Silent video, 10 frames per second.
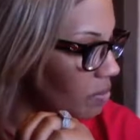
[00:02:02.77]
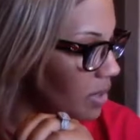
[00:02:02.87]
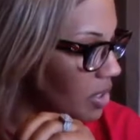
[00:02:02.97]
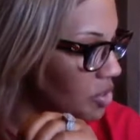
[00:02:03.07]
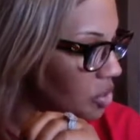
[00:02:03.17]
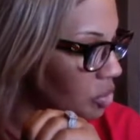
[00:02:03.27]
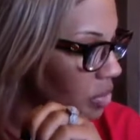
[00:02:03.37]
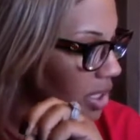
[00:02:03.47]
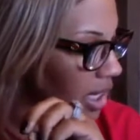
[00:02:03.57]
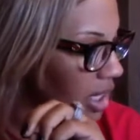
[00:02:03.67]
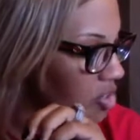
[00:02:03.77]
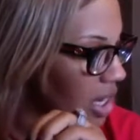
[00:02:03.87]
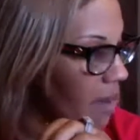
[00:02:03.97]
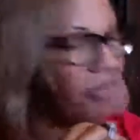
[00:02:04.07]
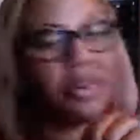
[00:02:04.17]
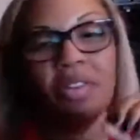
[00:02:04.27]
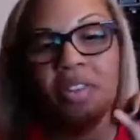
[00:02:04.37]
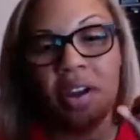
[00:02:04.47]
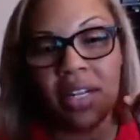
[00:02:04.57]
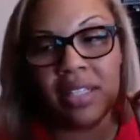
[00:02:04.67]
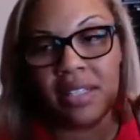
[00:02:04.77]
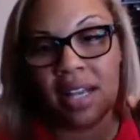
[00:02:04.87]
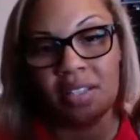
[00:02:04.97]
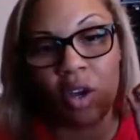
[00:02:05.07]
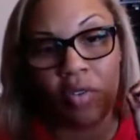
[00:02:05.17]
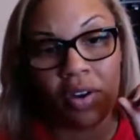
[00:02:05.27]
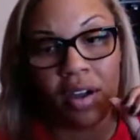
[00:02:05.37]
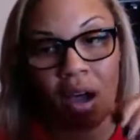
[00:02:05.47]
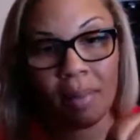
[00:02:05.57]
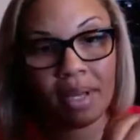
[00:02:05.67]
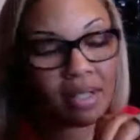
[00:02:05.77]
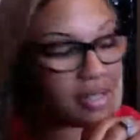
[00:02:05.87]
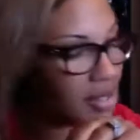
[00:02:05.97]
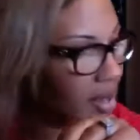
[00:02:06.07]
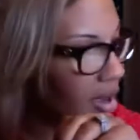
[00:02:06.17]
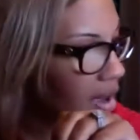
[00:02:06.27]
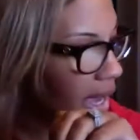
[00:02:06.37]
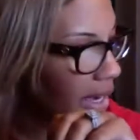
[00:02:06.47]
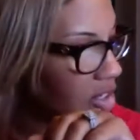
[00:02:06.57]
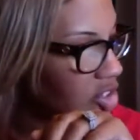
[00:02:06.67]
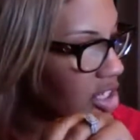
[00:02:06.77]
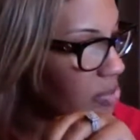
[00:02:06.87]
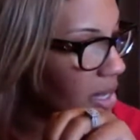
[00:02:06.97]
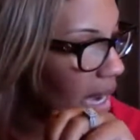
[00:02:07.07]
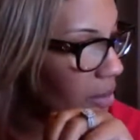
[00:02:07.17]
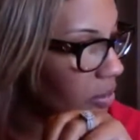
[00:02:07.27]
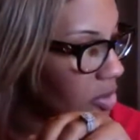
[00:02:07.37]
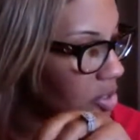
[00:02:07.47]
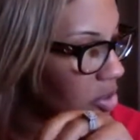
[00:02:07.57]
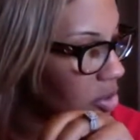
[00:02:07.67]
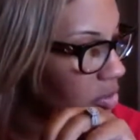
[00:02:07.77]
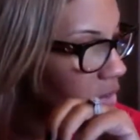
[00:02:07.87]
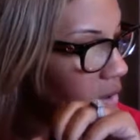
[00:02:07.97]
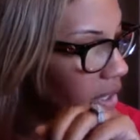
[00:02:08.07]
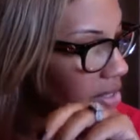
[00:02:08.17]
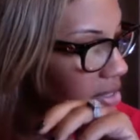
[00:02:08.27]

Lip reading: be to read chapter 36 over commas and just be able to focus